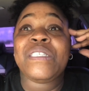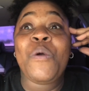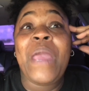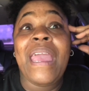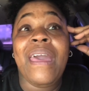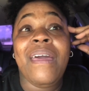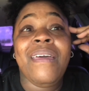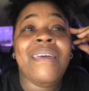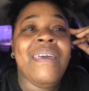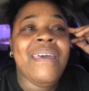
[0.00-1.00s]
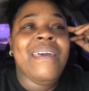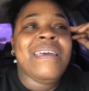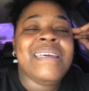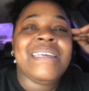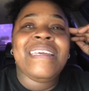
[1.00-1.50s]
So yeah.
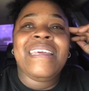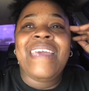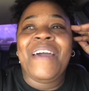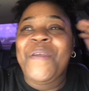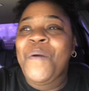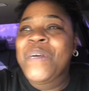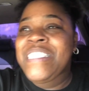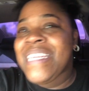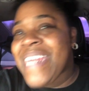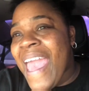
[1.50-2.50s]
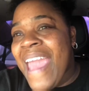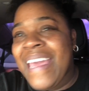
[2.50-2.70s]
Y'all know what today